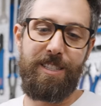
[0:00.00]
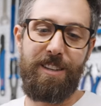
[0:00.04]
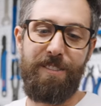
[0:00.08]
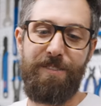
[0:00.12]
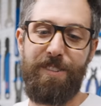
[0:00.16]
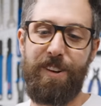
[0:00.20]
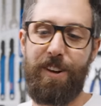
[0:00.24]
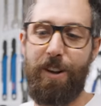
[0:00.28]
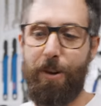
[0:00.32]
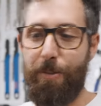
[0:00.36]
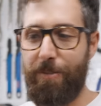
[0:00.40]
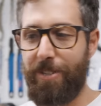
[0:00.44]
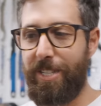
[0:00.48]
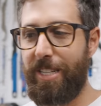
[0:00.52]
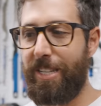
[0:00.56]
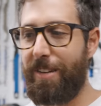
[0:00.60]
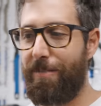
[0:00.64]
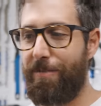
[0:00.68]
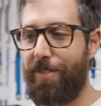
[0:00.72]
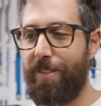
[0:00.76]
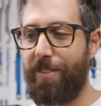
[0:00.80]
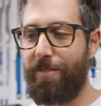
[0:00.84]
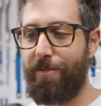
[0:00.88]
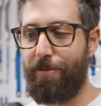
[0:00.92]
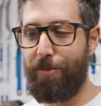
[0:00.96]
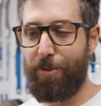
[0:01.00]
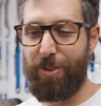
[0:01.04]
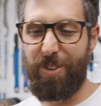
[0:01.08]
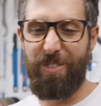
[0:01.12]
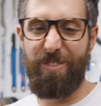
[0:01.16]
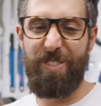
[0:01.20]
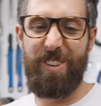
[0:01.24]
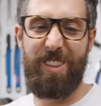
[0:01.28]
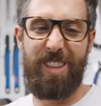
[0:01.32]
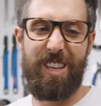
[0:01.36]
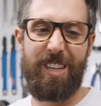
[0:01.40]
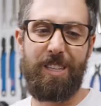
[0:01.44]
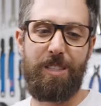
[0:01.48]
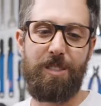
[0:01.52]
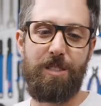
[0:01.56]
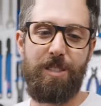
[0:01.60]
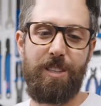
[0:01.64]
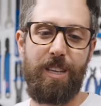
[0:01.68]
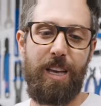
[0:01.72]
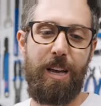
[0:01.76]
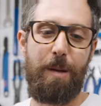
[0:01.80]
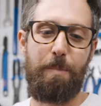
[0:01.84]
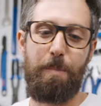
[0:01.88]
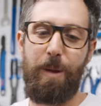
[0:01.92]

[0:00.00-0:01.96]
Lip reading: different, obviously different for different things.